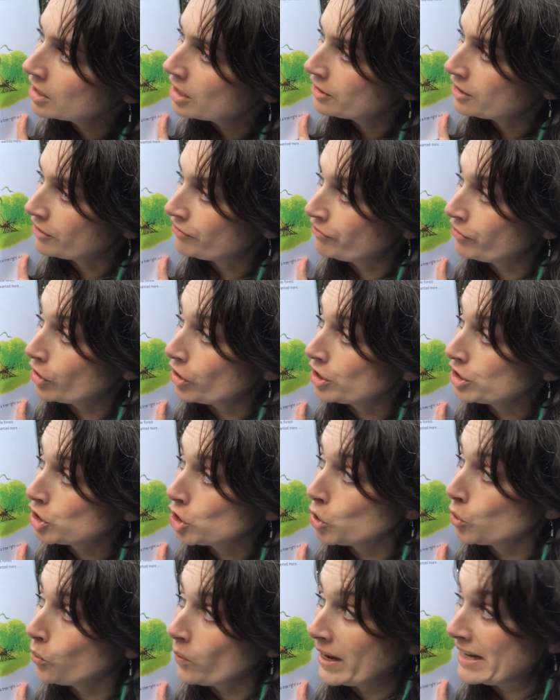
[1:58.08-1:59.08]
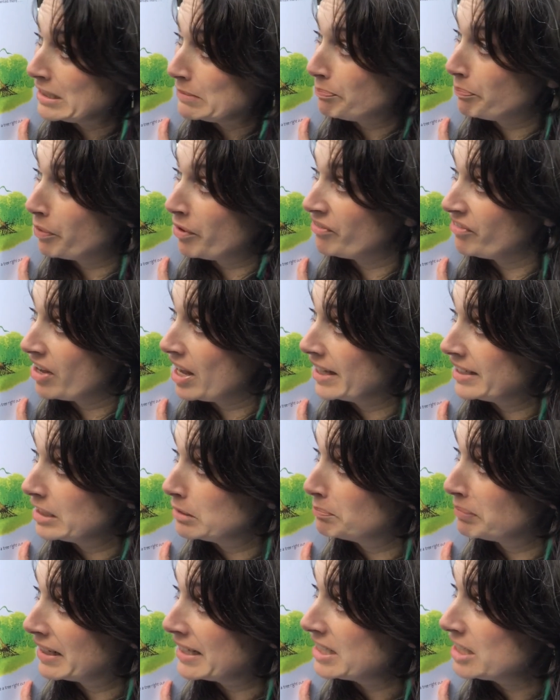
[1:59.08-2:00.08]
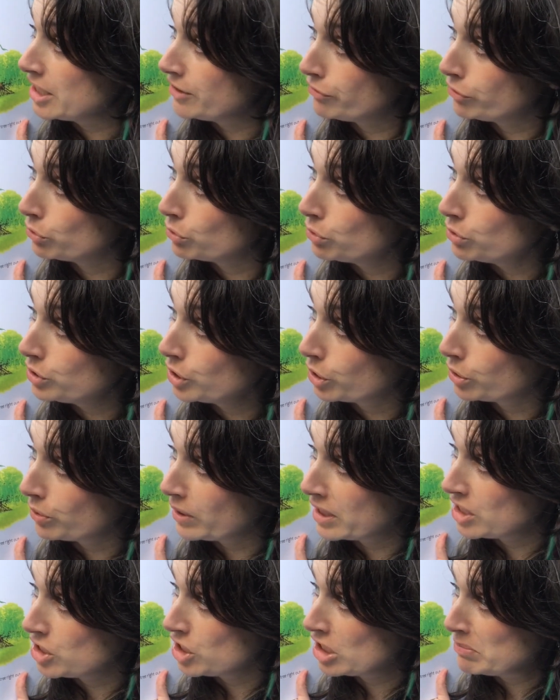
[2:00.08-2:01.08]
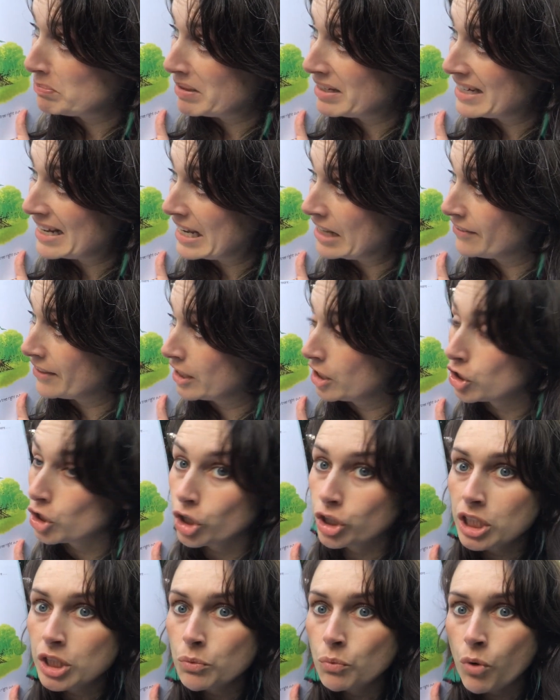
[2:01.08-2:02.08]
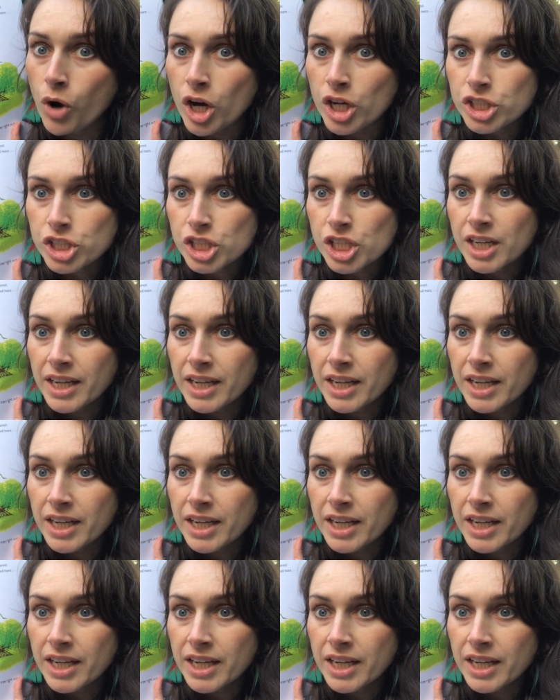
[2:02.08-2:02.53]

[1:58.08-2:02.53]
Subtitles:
The forest had always provided plenty for all the creatures, but now they could only watch